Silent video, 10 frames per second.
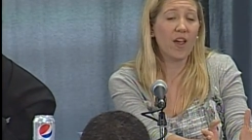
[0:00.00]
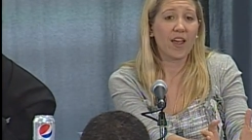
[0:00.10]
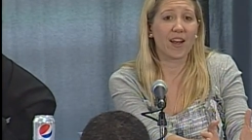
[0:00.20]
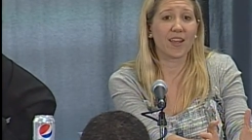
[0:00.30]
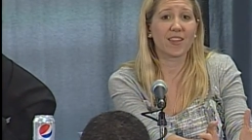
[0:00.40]

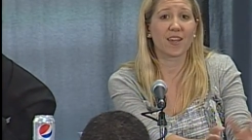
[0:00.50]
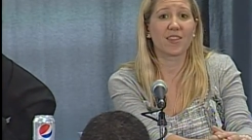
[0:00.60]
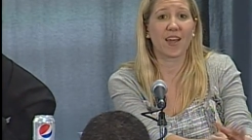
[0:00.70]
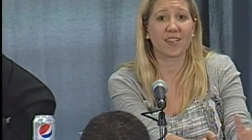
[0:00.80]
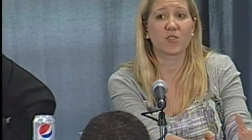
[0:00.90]
And I think
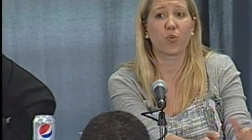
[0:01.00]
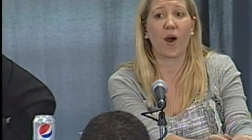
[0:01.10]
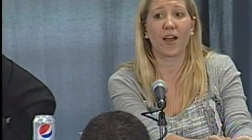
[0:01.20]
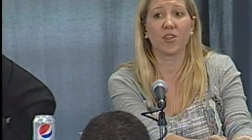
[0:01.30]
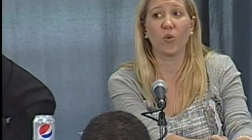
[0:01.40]
that's
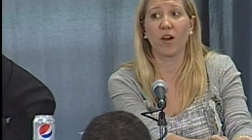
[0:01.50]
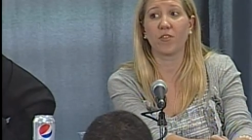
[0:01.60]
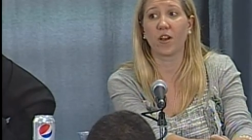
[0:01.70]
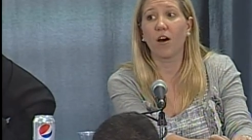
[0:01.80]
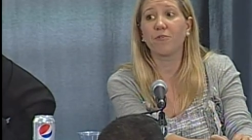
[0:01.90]
why you have
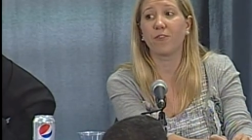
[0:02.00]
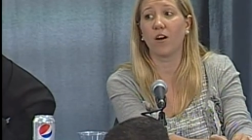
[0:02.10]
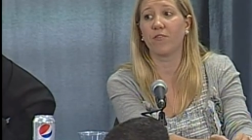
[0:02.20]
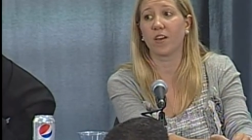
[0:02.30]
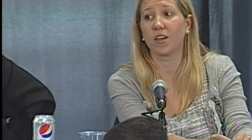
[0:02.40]
enough
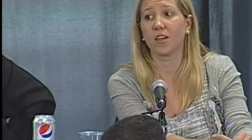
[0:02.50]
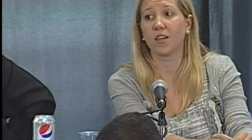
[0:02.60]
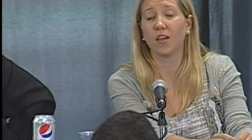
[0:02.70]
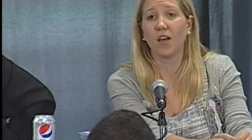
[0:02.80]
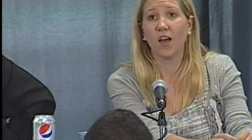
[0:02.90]
of a